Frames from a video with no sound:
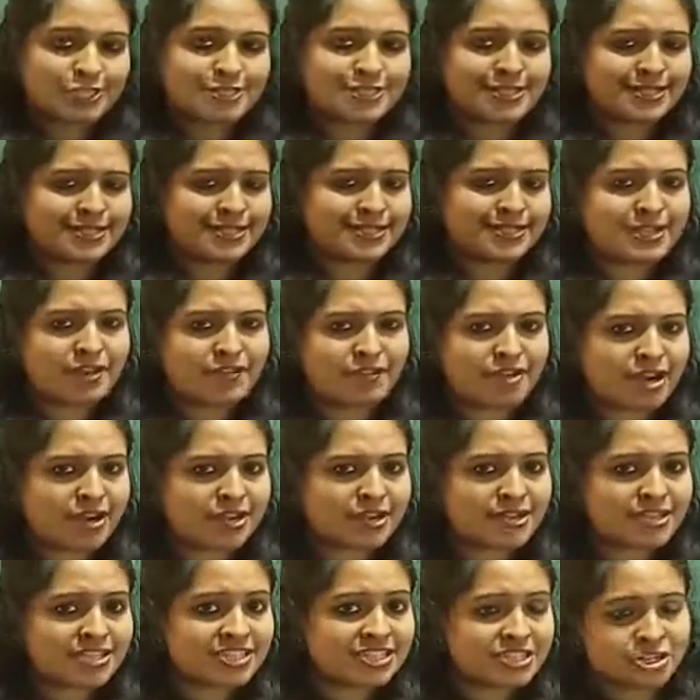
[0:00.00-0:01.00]
So children, now you
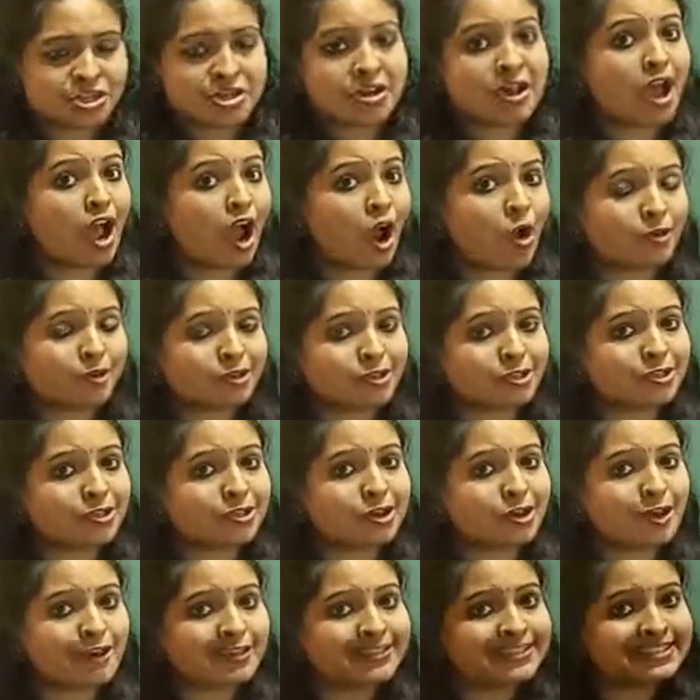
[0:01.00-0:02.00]
understood how to
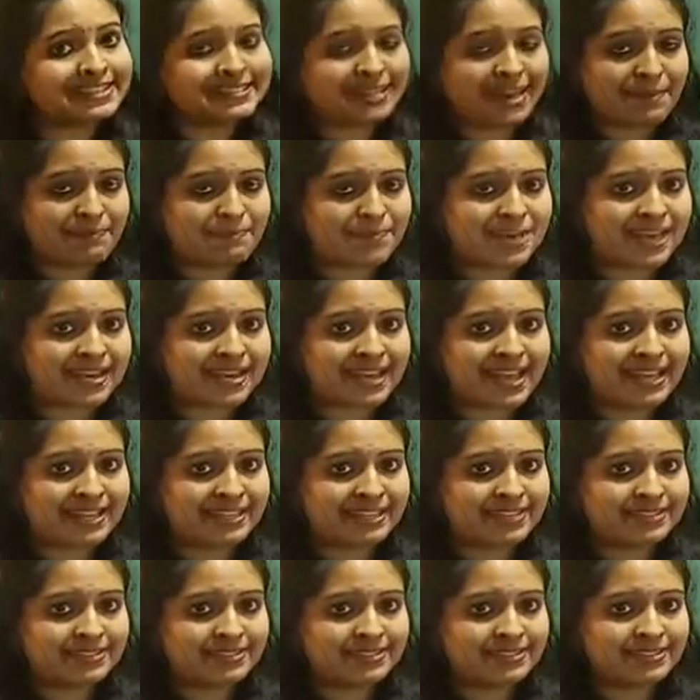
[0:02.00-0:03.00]
draw the number
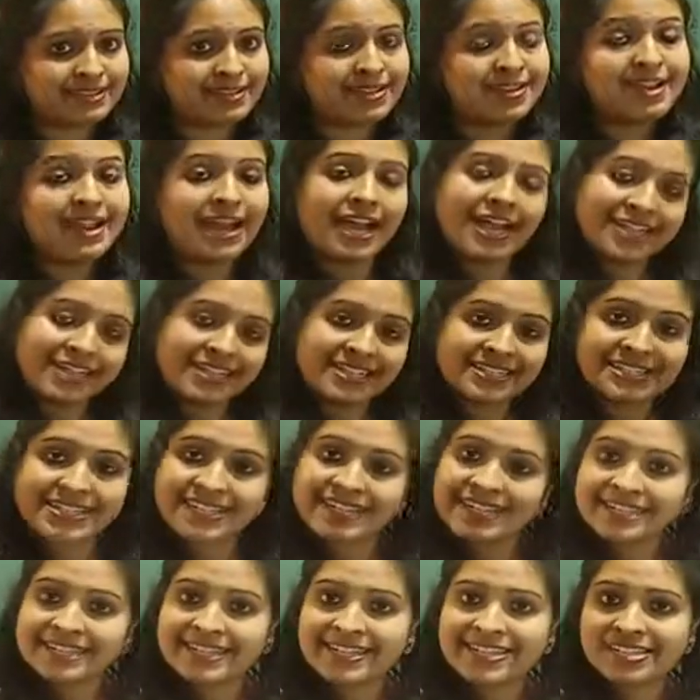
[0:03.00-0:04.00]
line under the
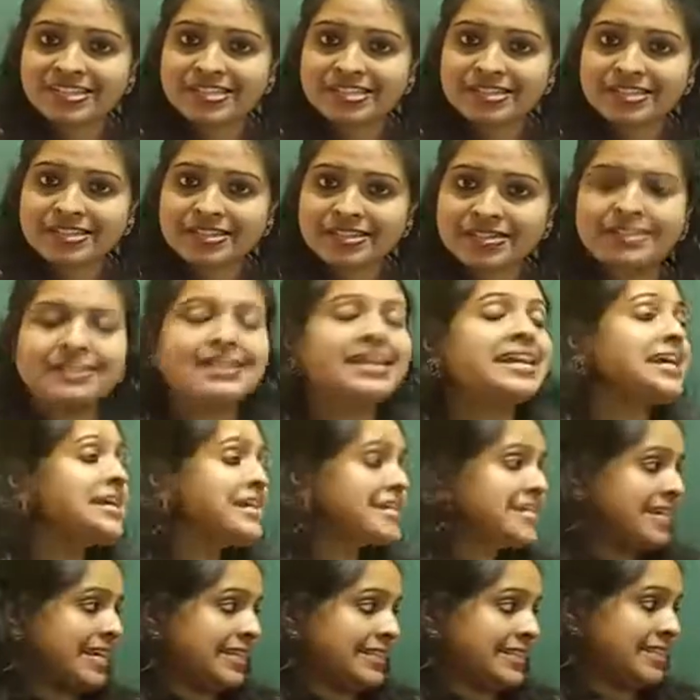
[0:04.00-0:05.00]
integer?
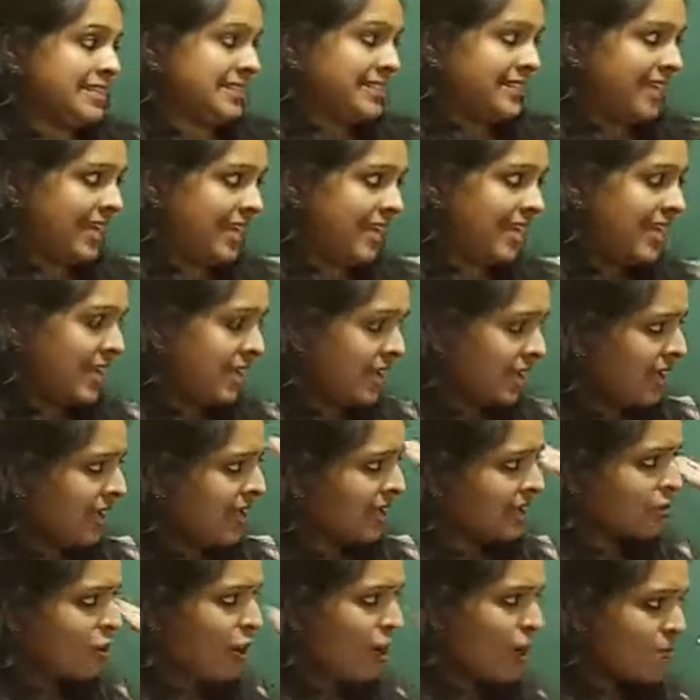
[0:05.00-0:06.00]
Yes, see,
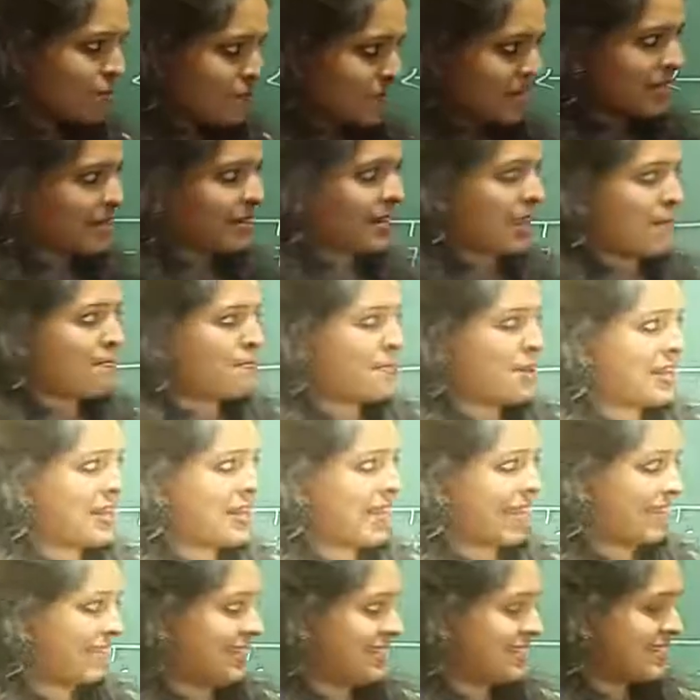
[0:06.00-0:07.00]
normal number
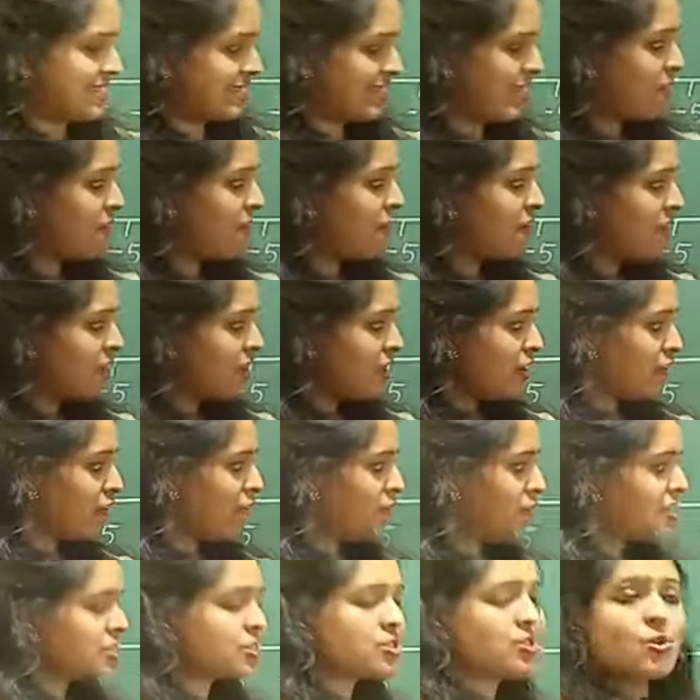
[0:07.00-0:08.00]
line itself.
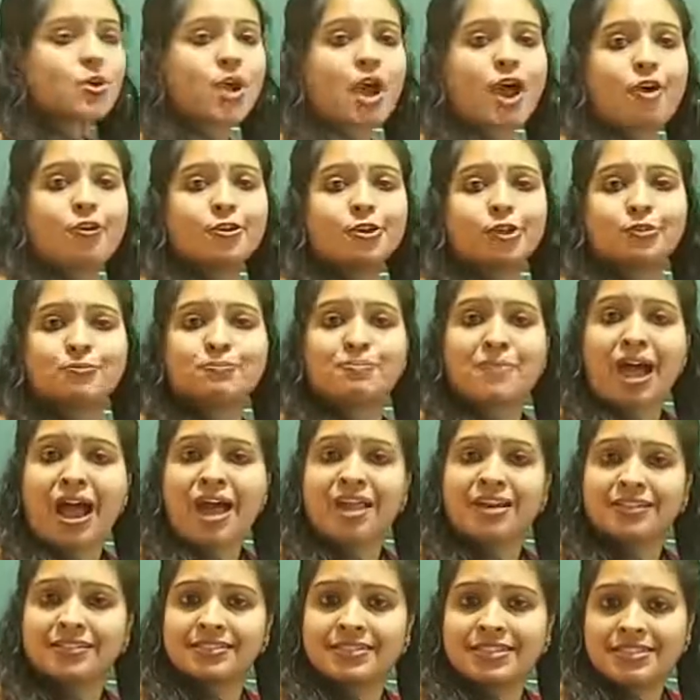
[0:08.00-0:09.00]
First you have to
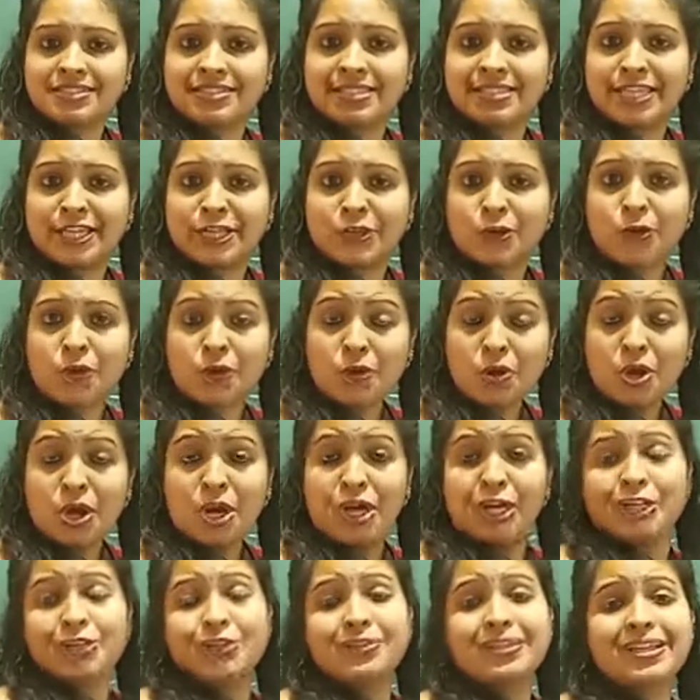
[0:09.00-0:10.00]
mark the 0.
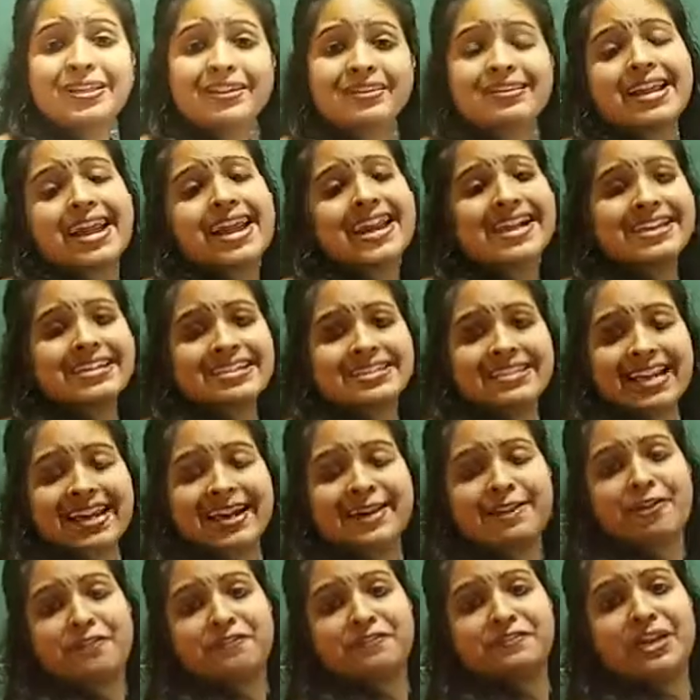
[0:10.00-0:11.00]
To the right
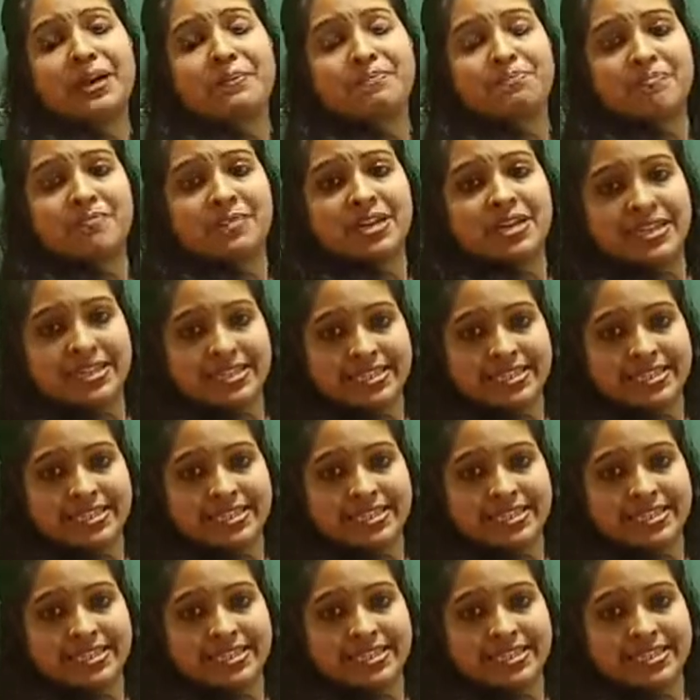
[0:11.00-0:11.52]
side of the